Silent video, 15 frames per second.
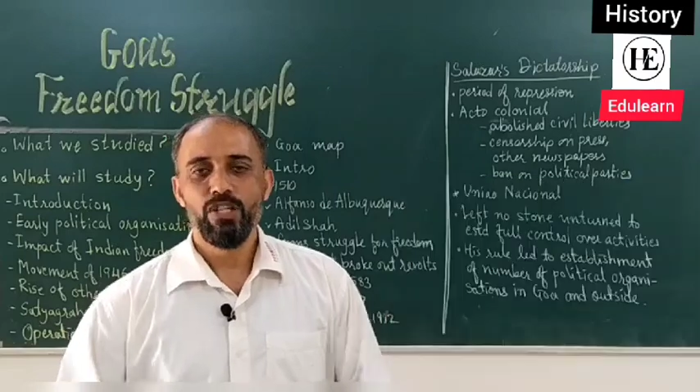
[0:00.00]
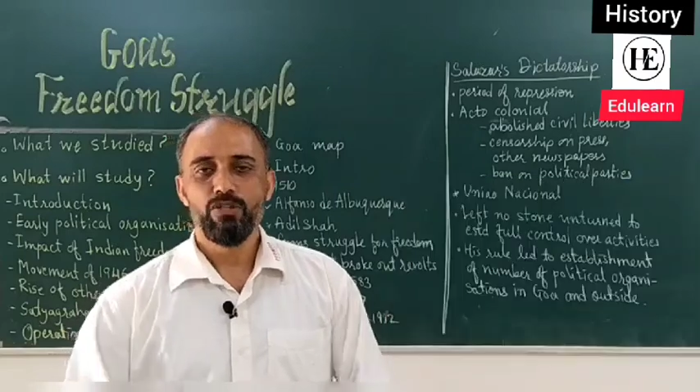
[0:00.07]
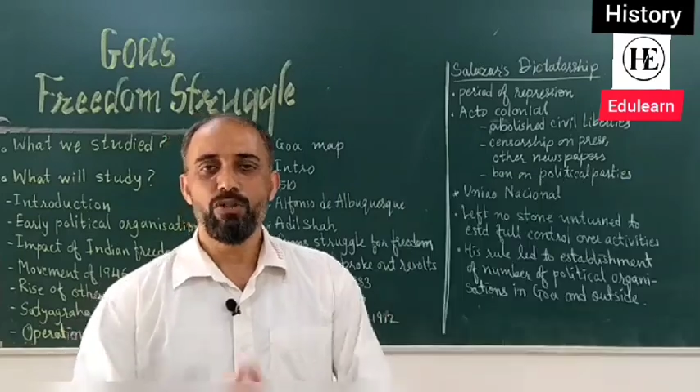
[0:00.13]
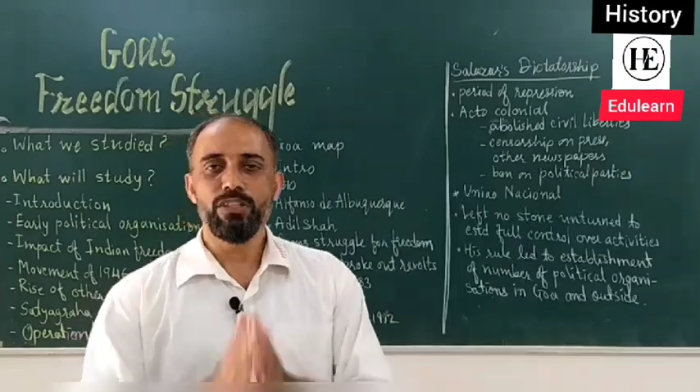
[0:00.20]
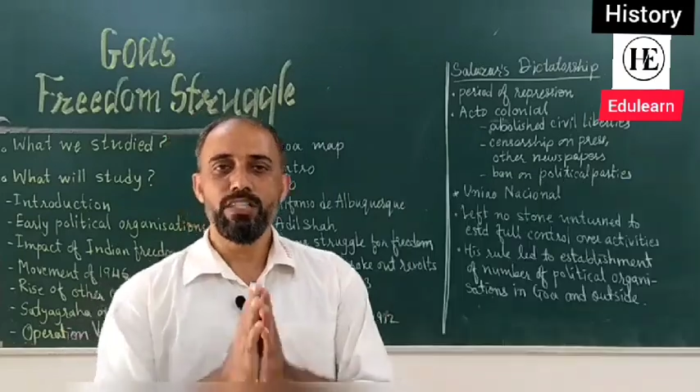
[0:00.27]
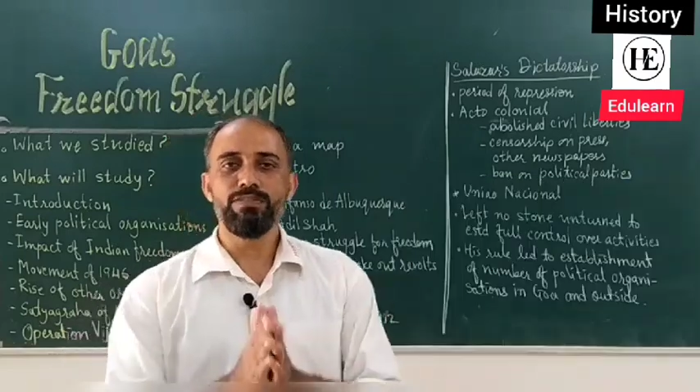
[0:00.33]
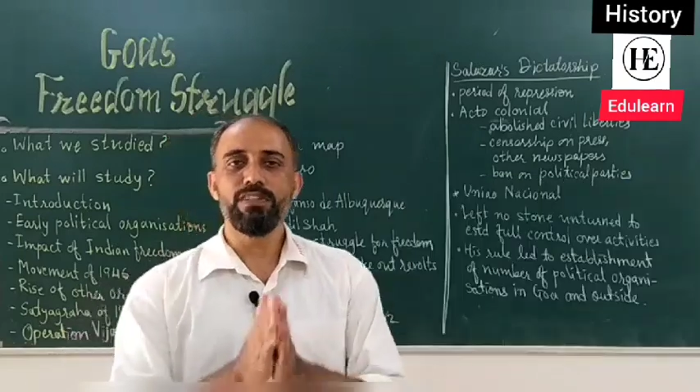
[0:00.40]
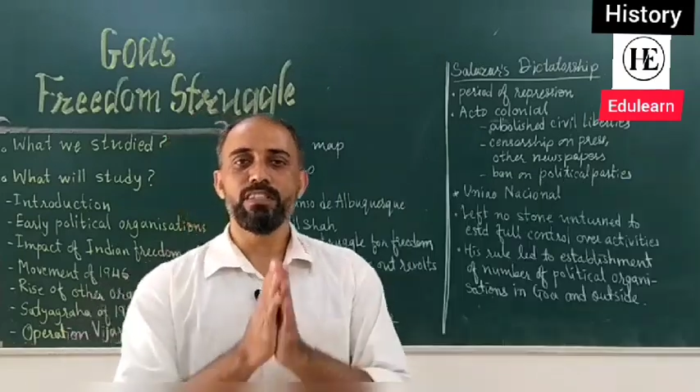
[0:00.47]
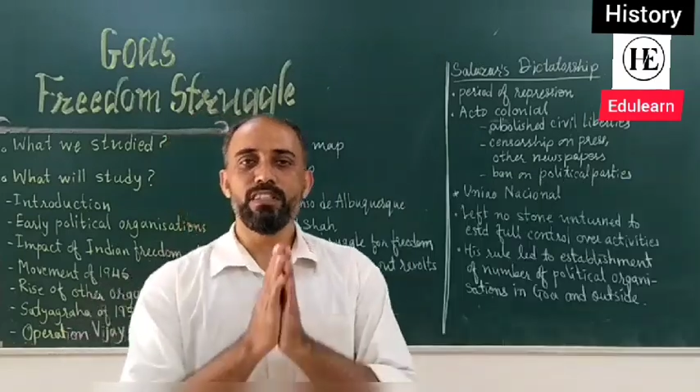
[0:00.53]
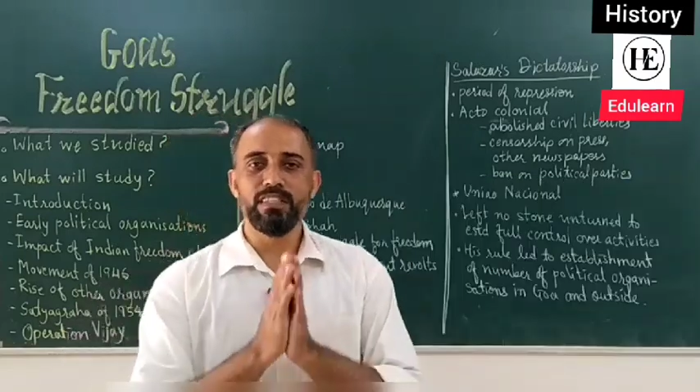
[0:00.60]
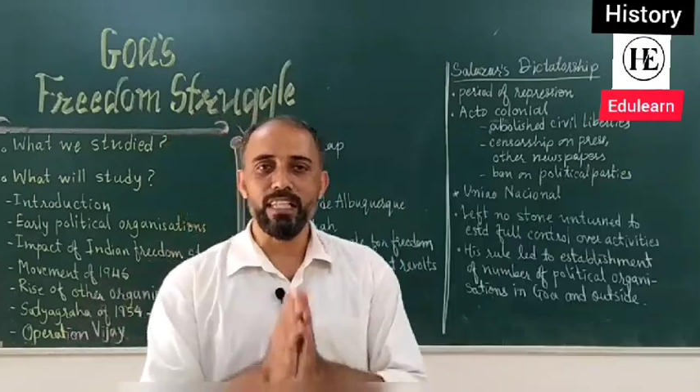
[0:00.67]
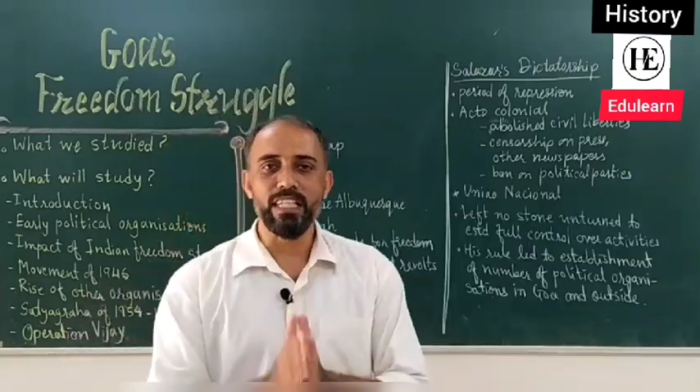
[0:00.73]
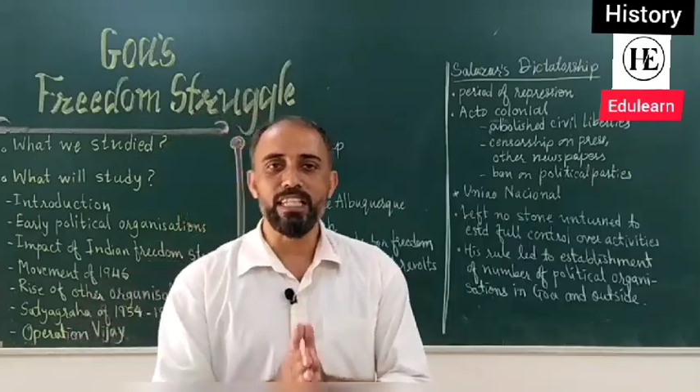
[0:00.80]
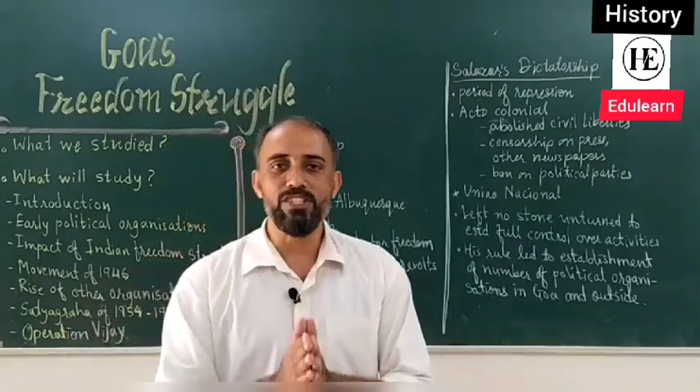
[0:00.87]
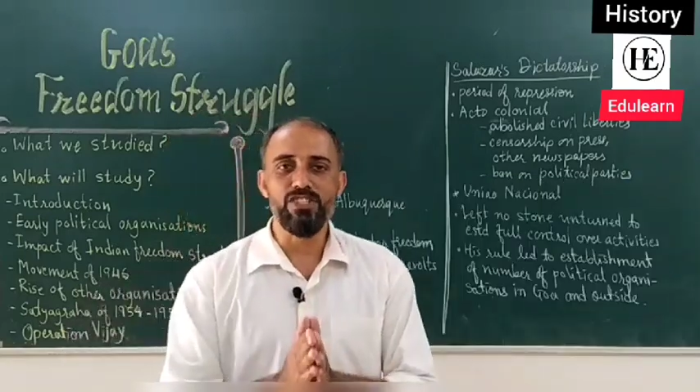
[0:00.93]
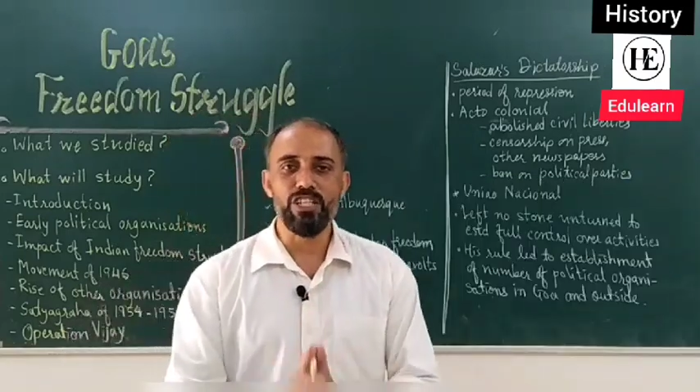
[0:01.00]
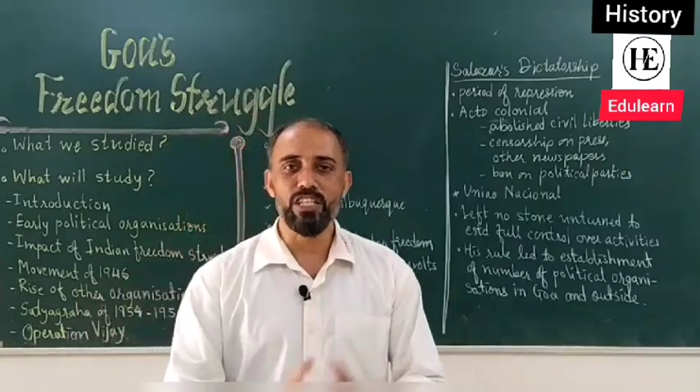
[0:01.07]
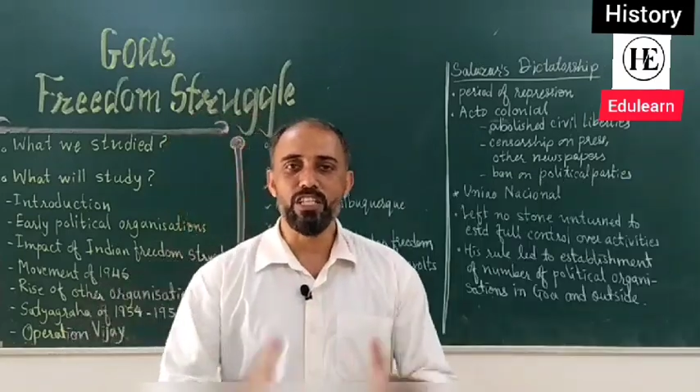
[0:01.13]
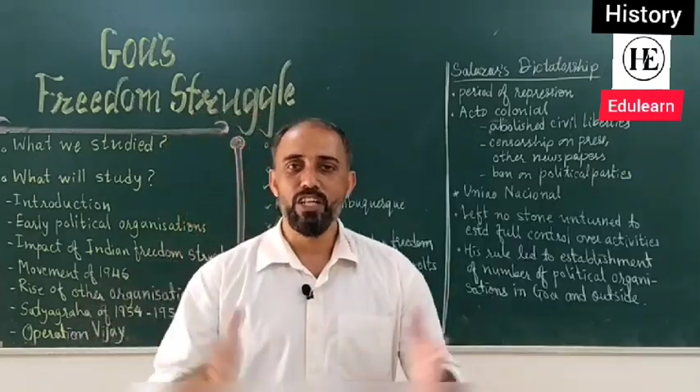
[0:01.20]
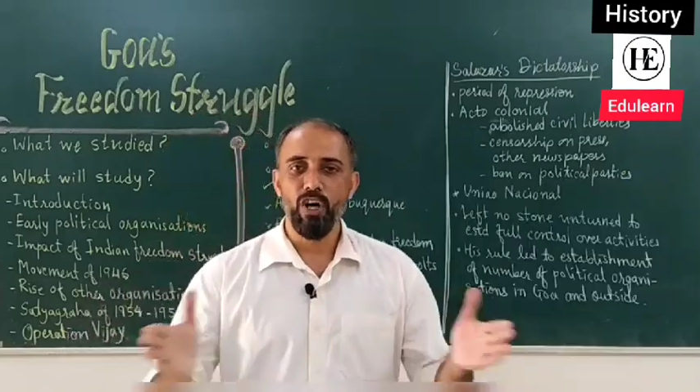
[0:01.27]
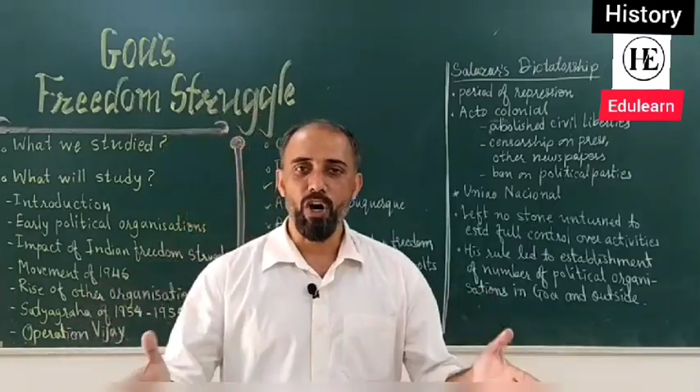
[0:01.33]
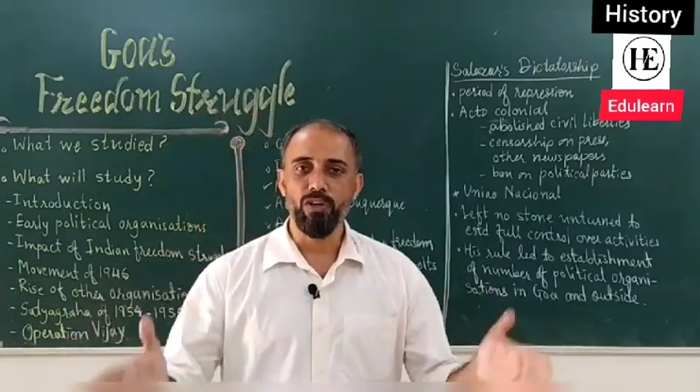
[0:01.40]
So, these were the
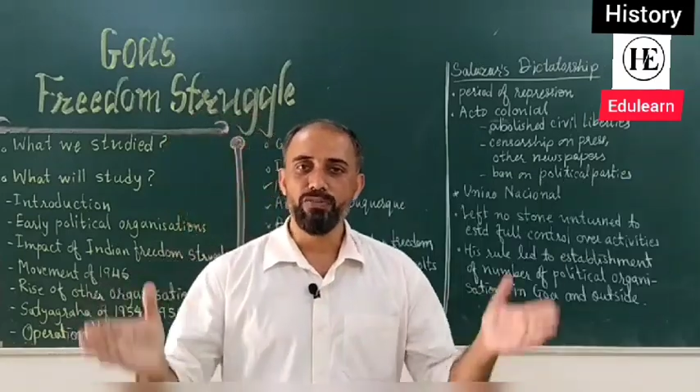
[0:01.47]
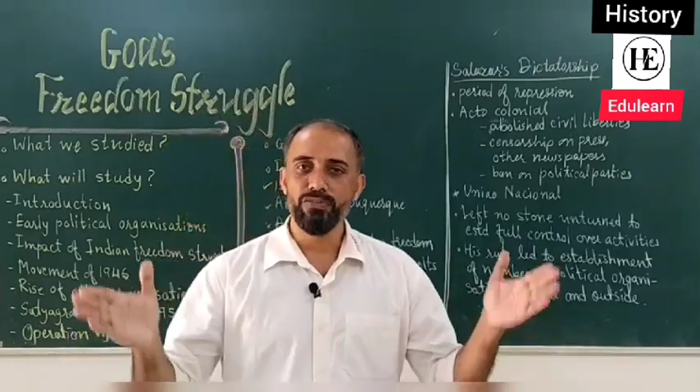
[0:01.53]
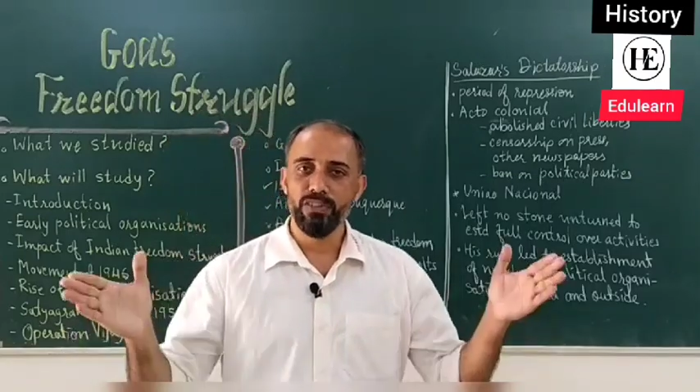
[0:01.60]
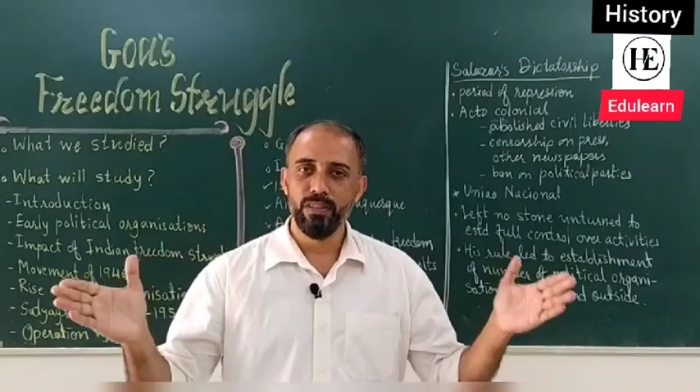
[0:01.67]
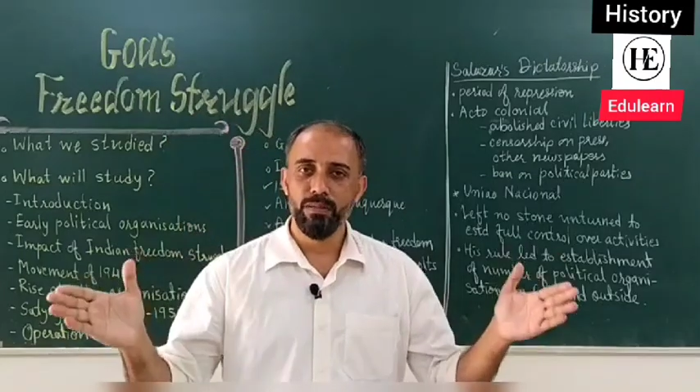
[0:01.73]
3G of